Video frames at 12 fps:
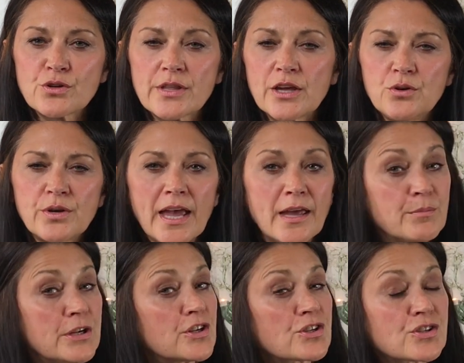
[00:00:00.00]
so that you
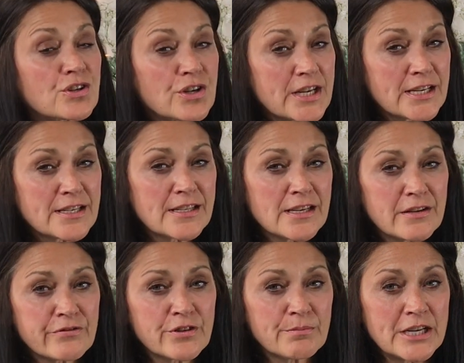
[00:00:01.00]
can be discerning to the
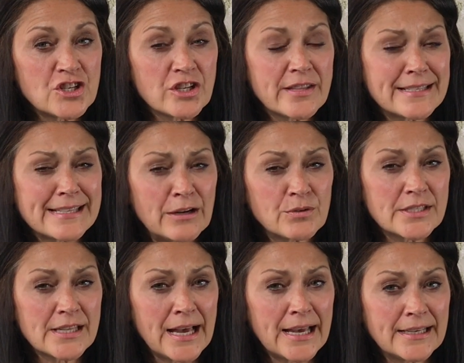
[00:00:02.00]
information that's
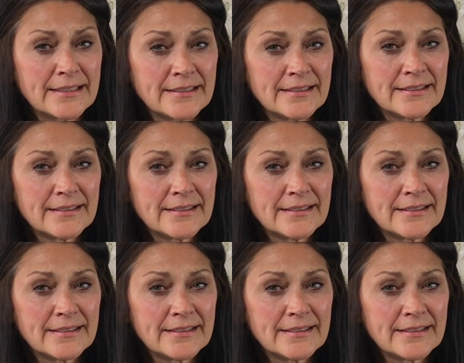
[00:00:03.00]
outside.